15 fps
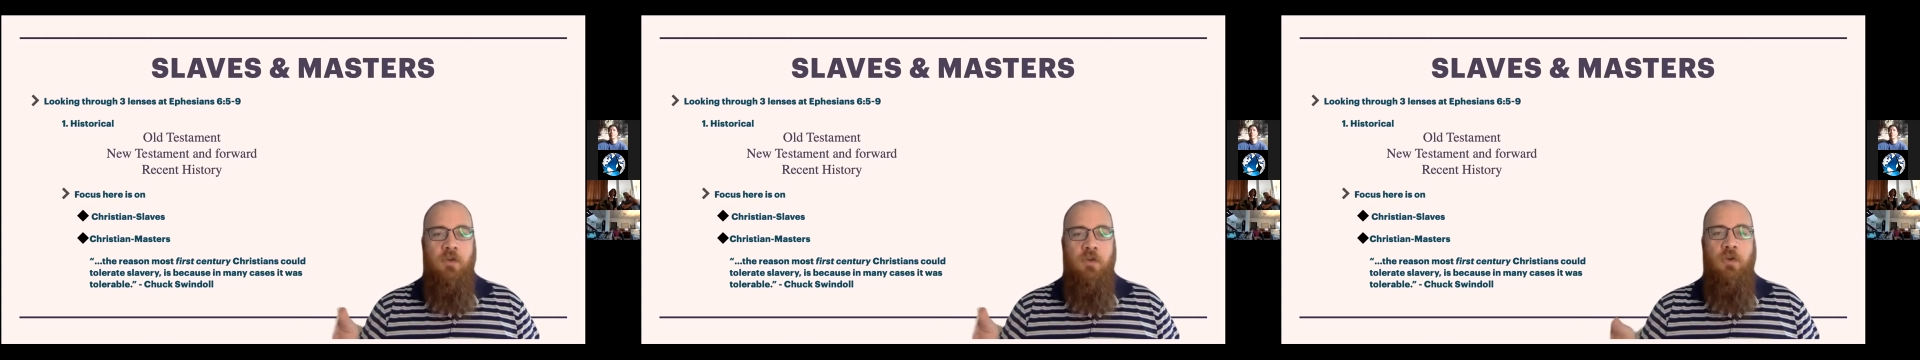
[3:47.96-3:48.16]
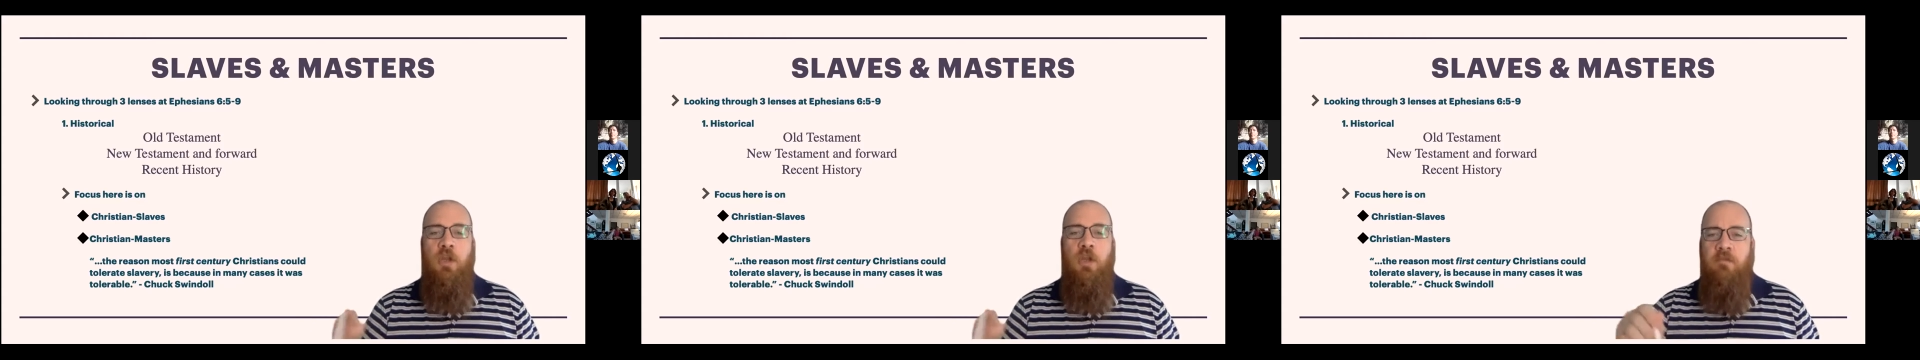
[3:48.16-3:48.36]

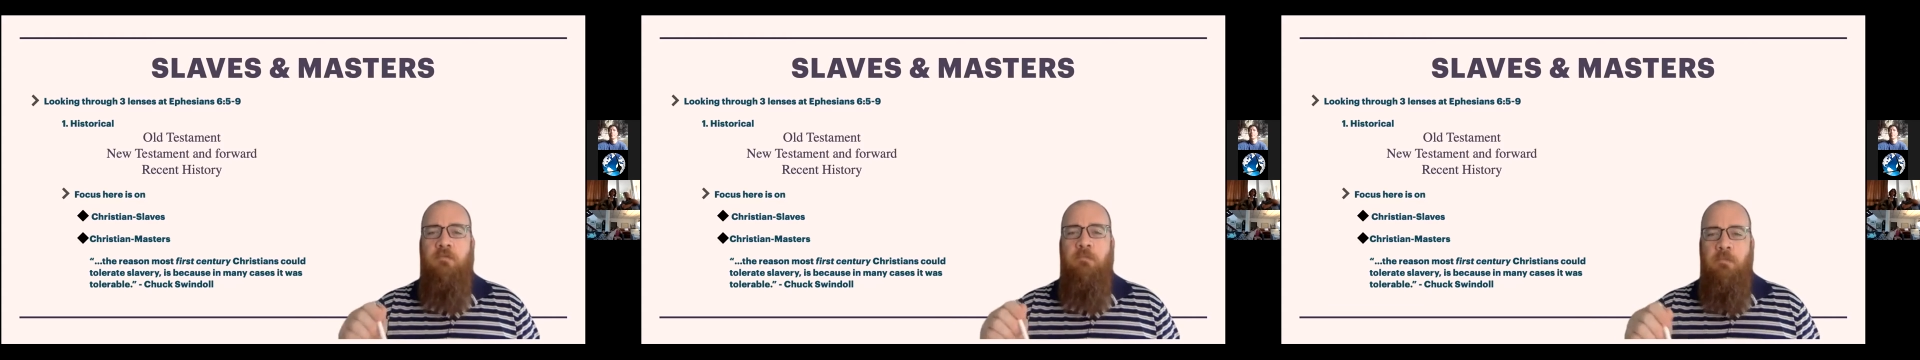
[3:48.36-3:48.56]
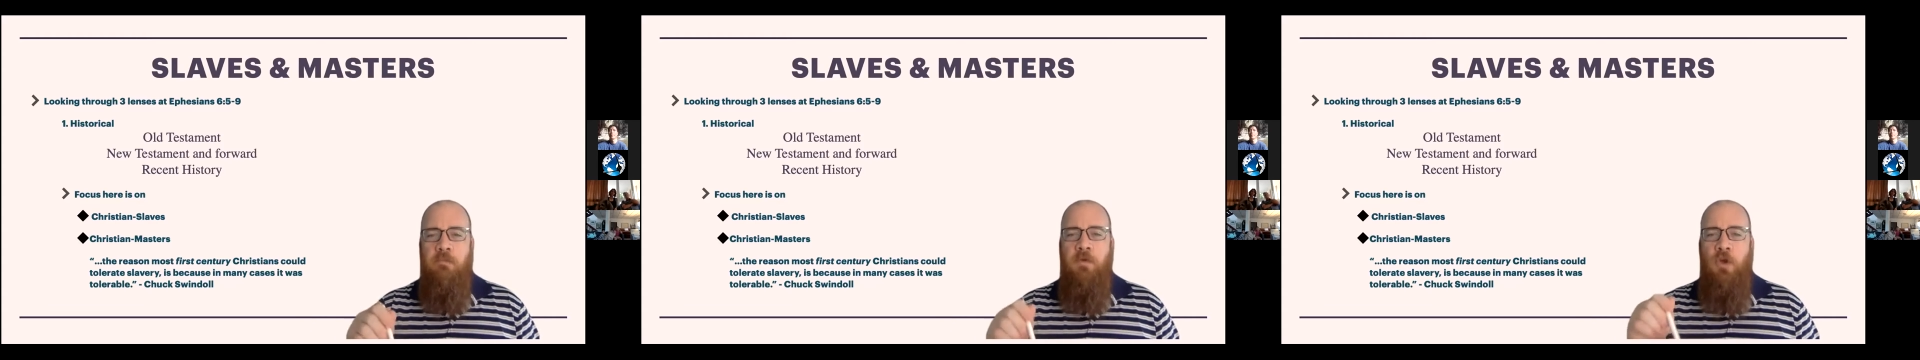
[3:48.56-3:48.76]

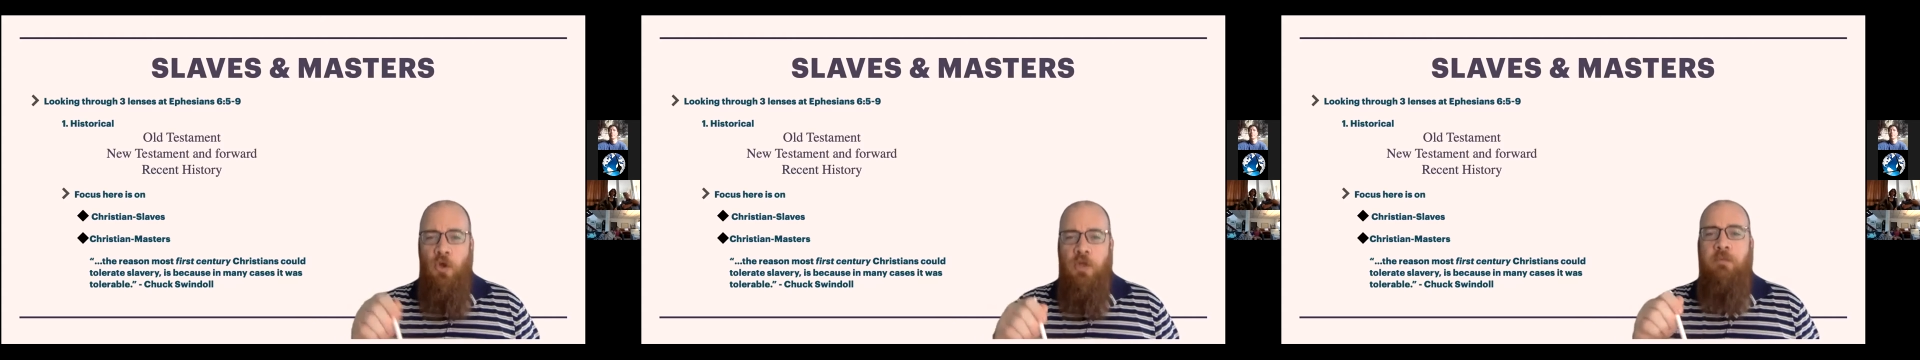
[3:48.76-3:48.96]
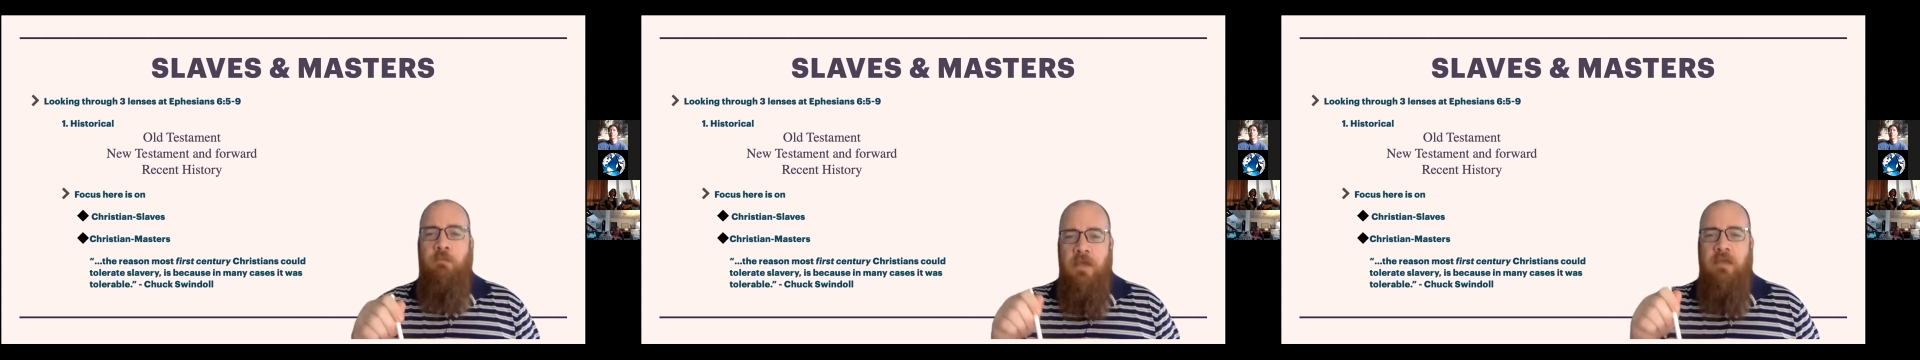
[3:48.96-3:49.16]

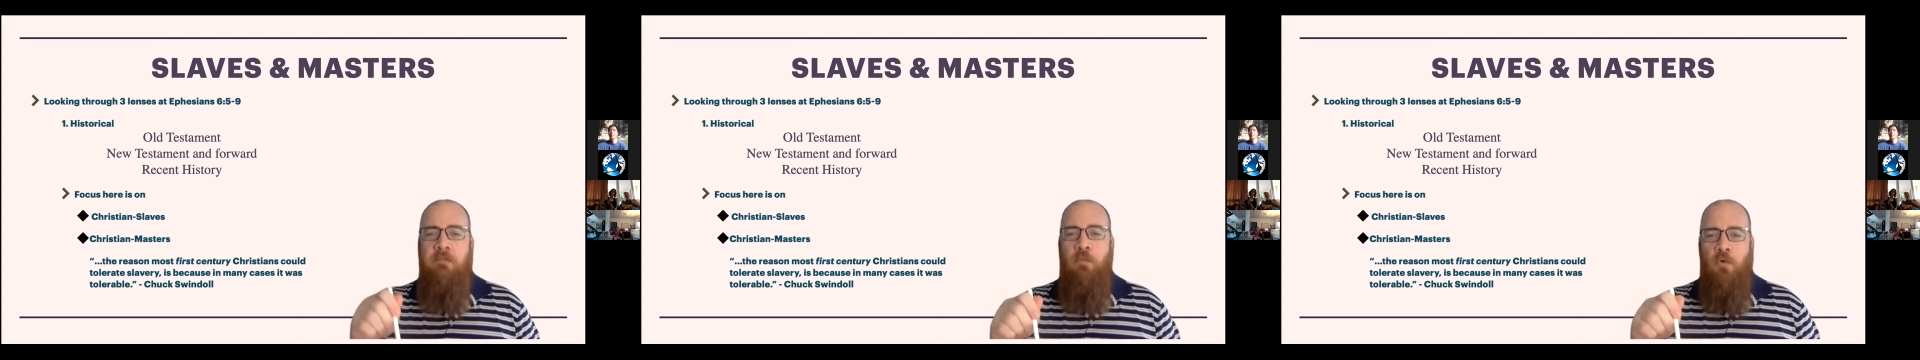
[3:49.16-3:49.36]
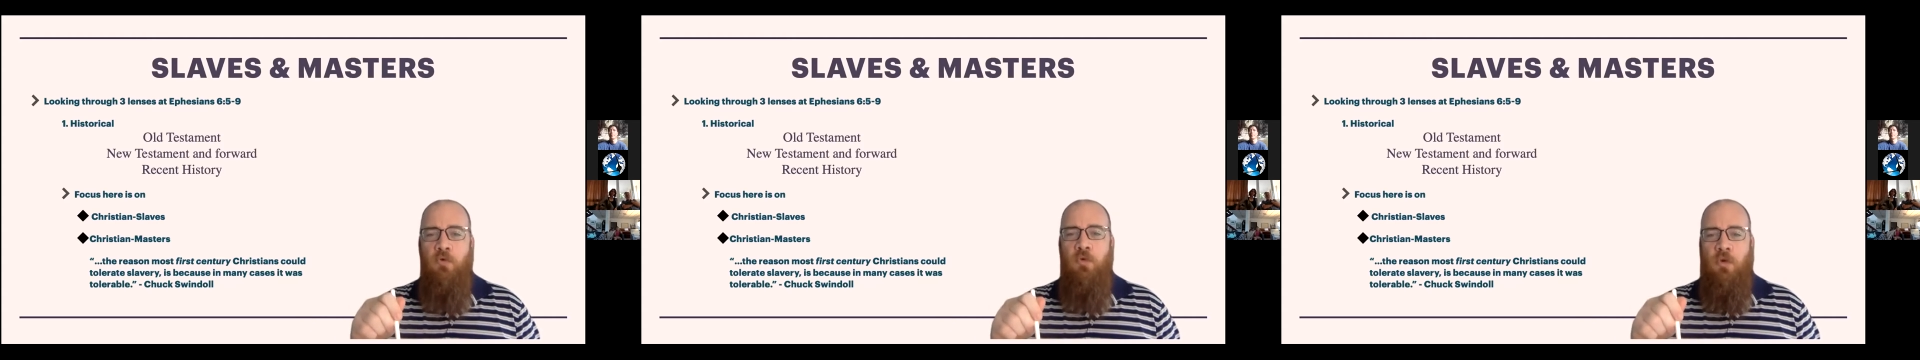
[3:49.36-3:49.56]
could be
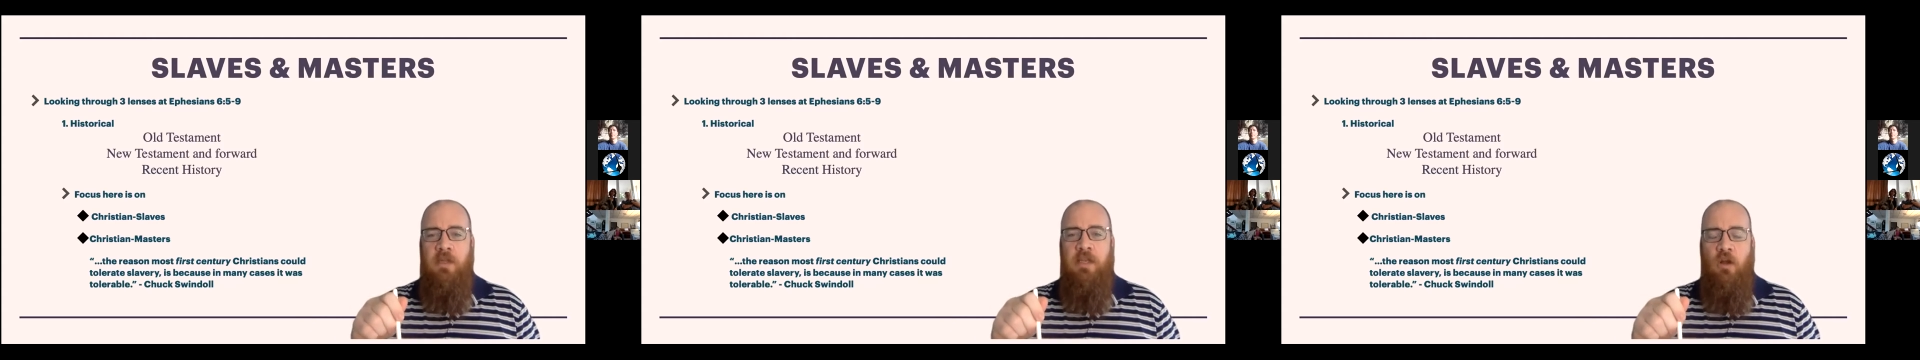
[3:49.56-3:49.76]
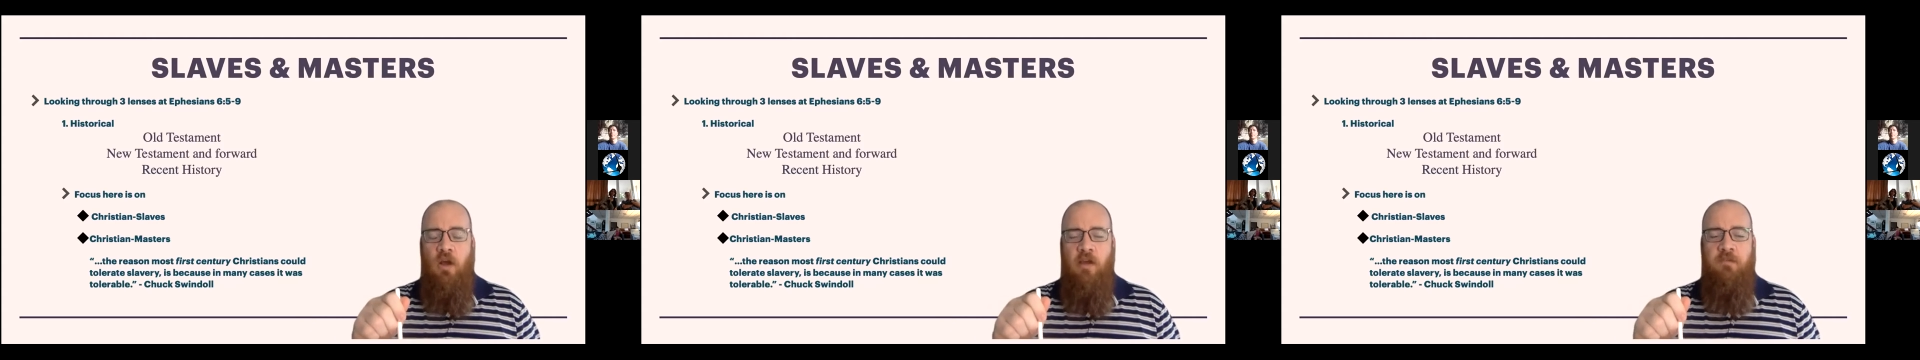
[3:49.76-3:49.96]
brutal
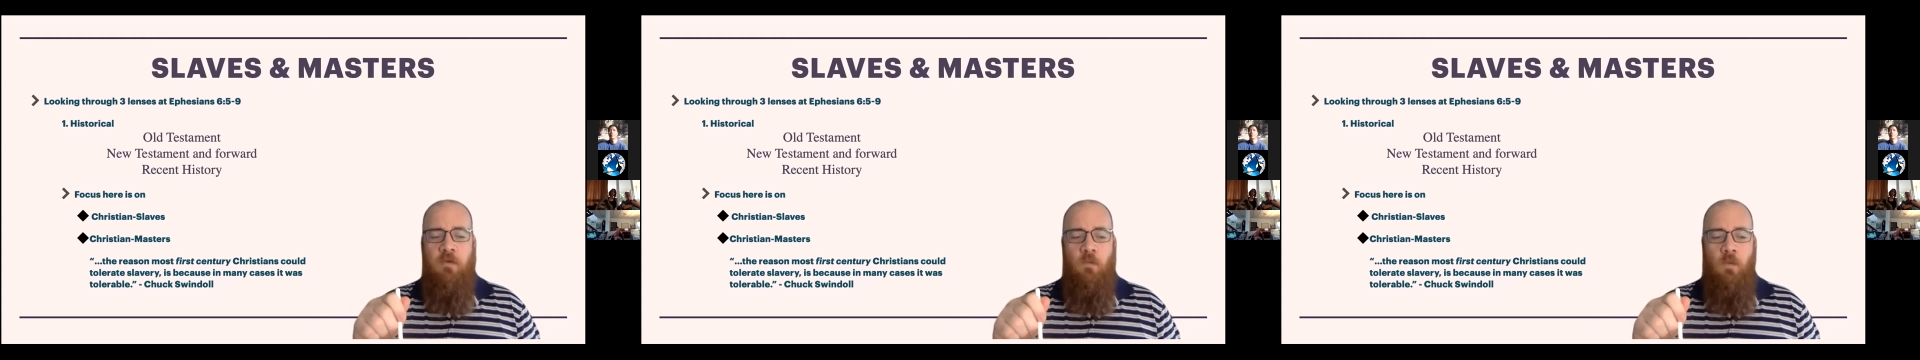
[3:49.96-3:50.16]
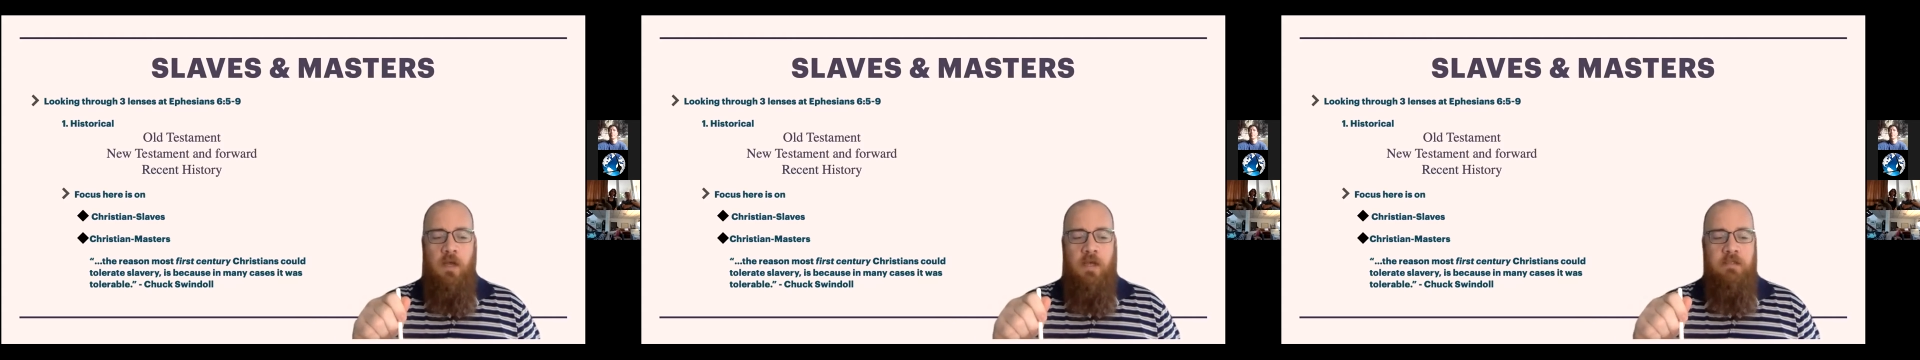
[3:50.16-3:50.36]
and
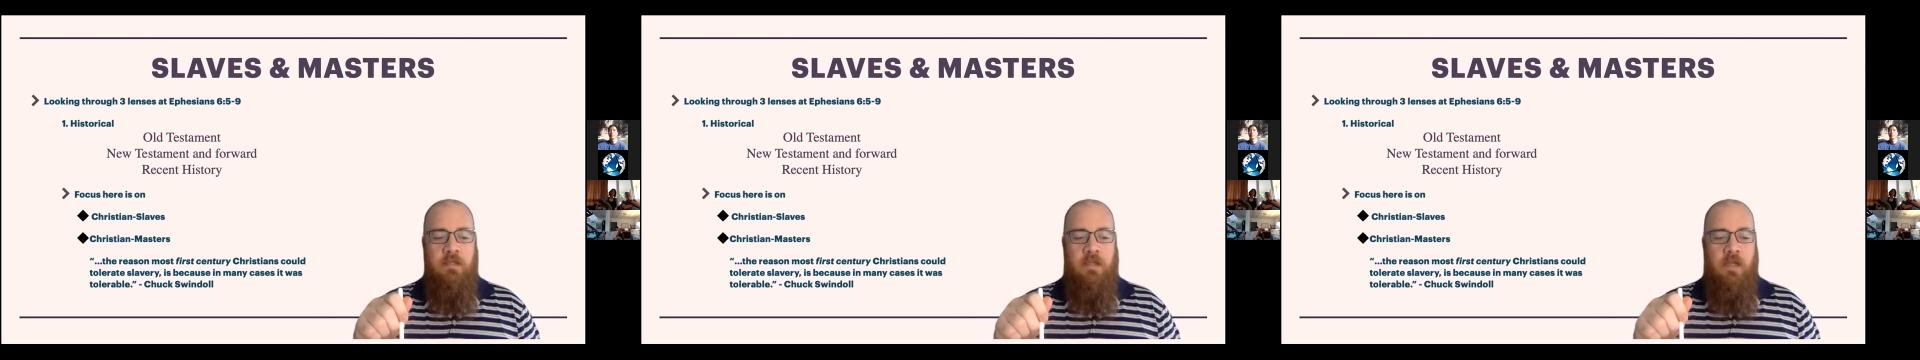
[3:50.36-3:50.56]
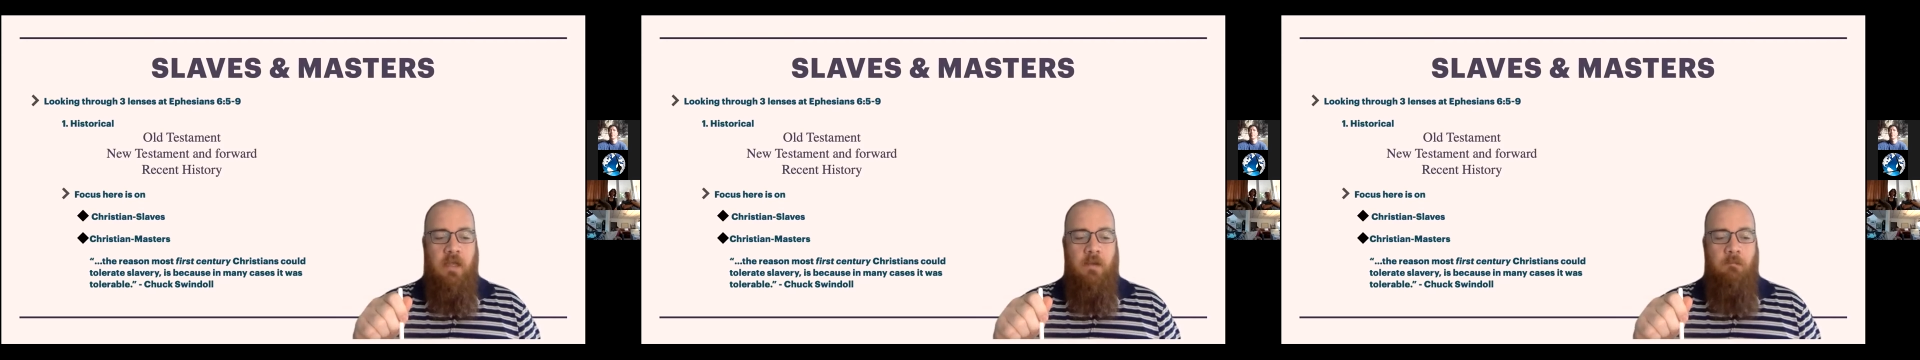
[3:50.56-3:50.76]
often
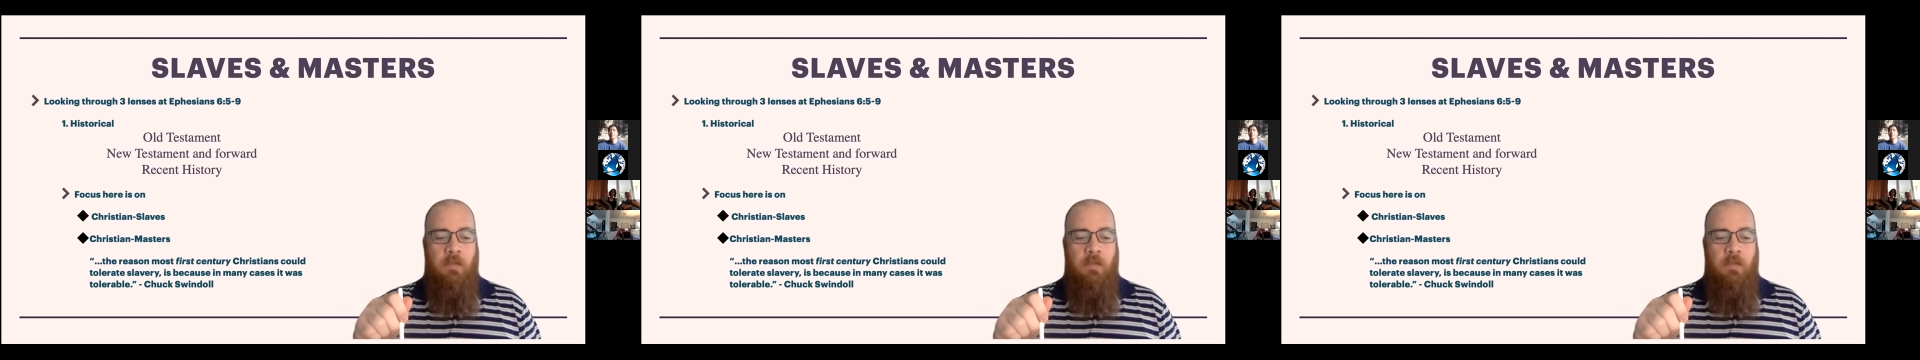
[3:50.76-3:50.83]
was,